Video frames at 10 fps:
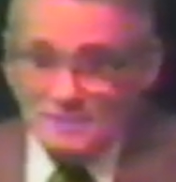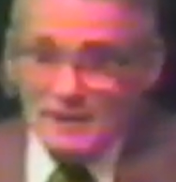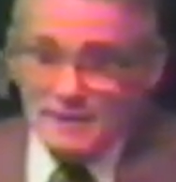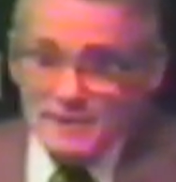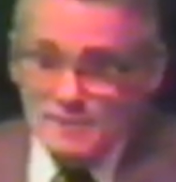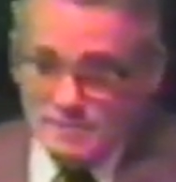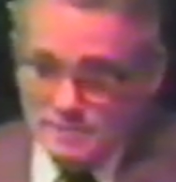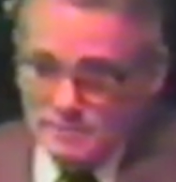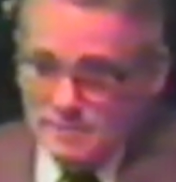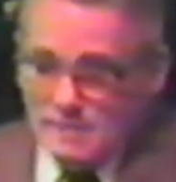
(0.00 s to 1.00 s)
I got
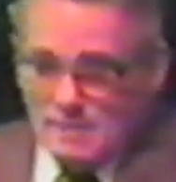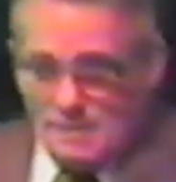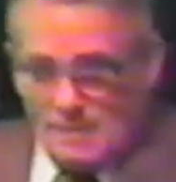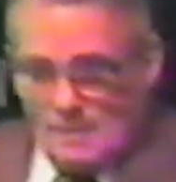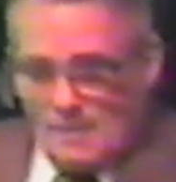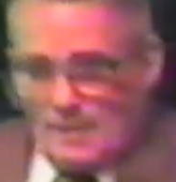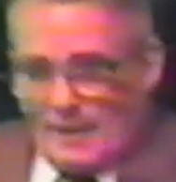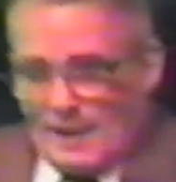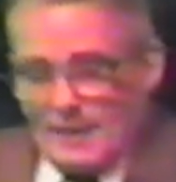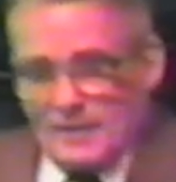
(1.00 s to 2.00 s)
into.
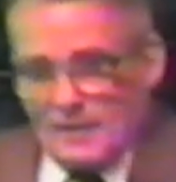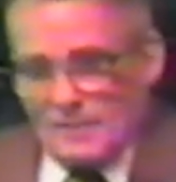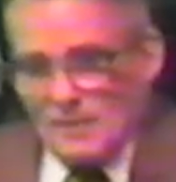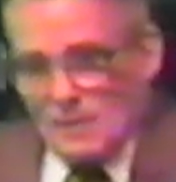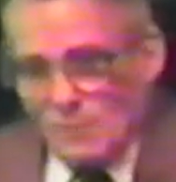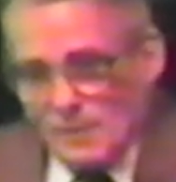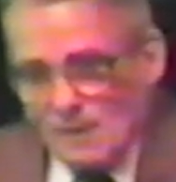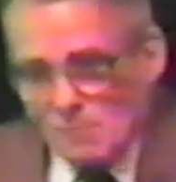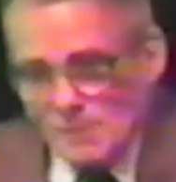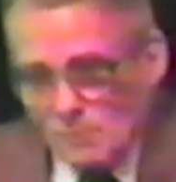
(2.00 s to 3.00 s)
And I got in there, what
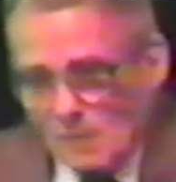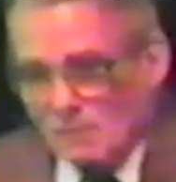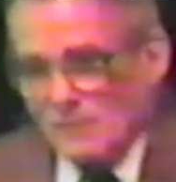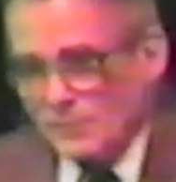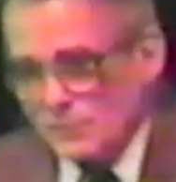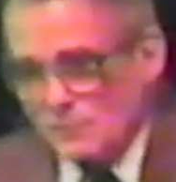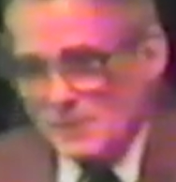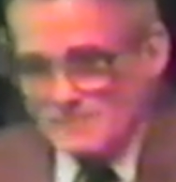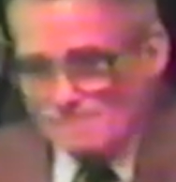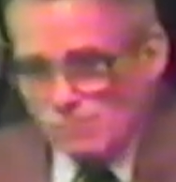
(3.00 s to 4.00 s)
I run into, I run into
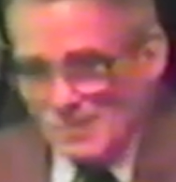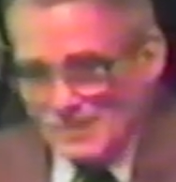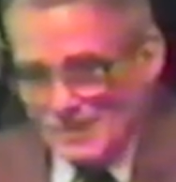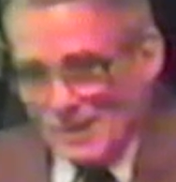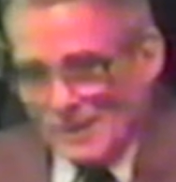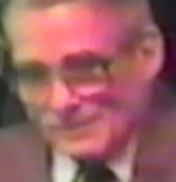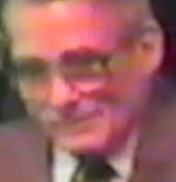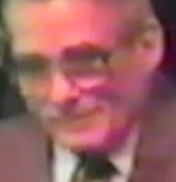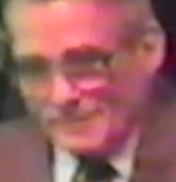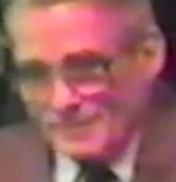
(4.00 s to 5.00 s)
great, brilliant
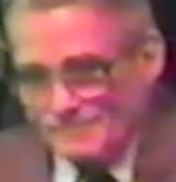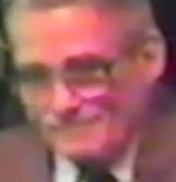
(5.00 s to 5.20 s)
intellectuals.